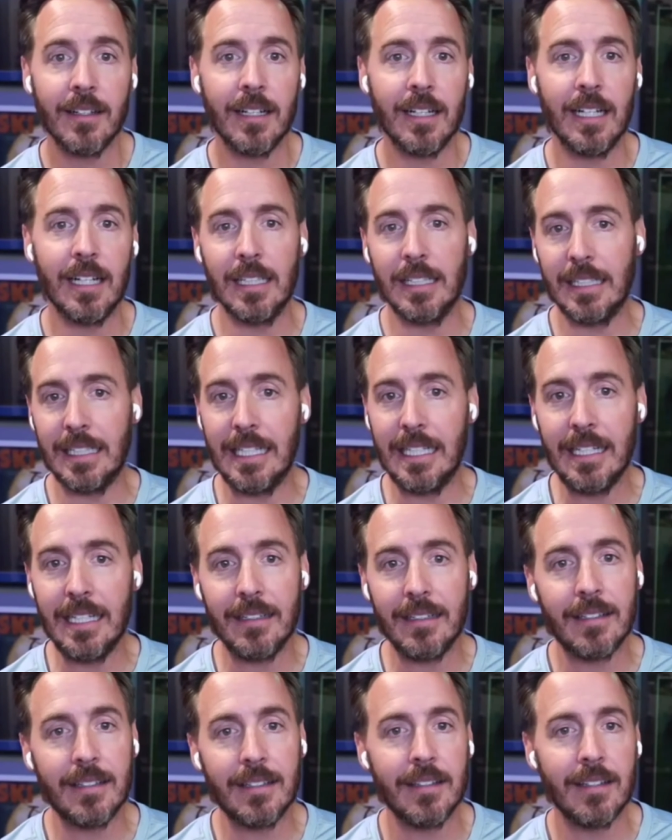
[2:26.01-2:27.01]

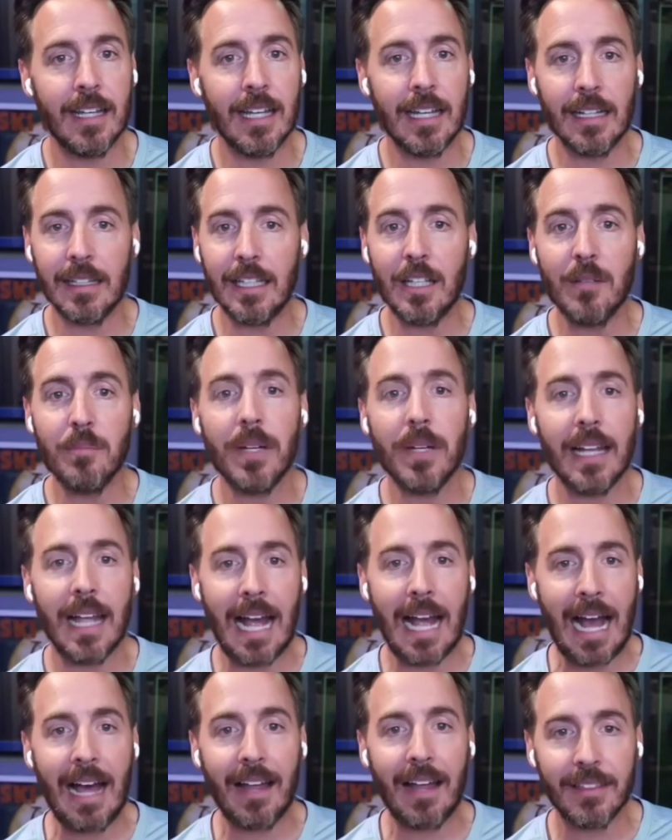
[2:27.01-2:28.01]
elite and Olympic
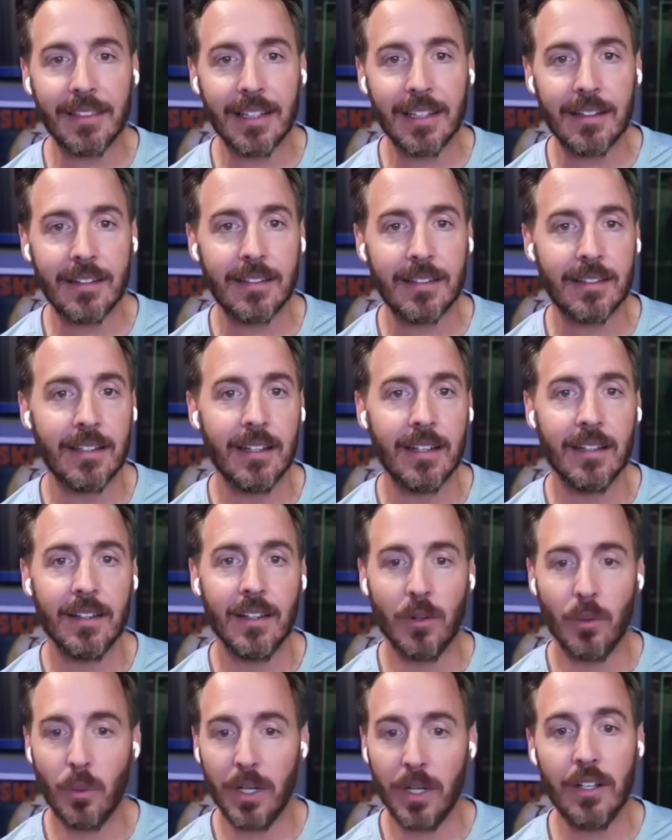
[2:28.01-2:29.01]
athletes that
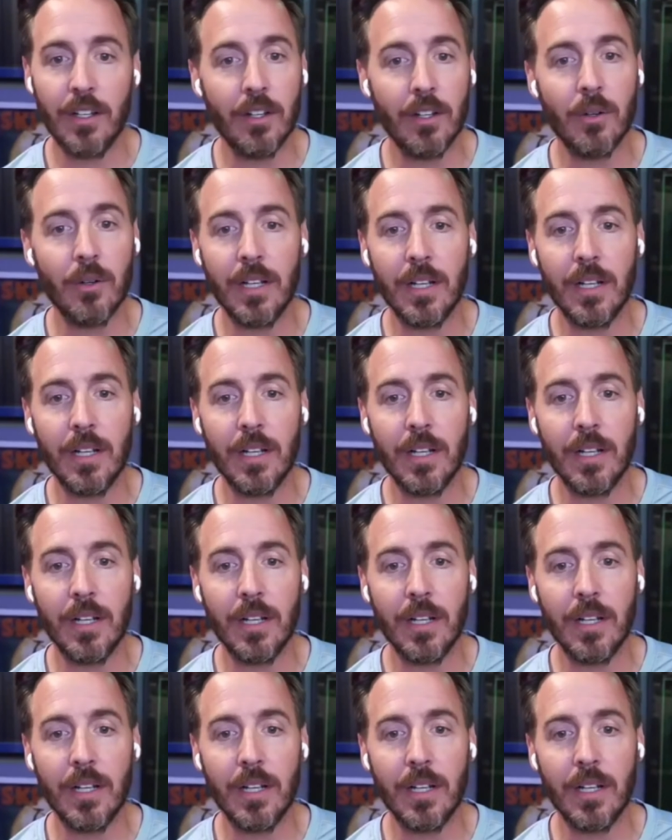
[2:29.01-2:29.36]
we do,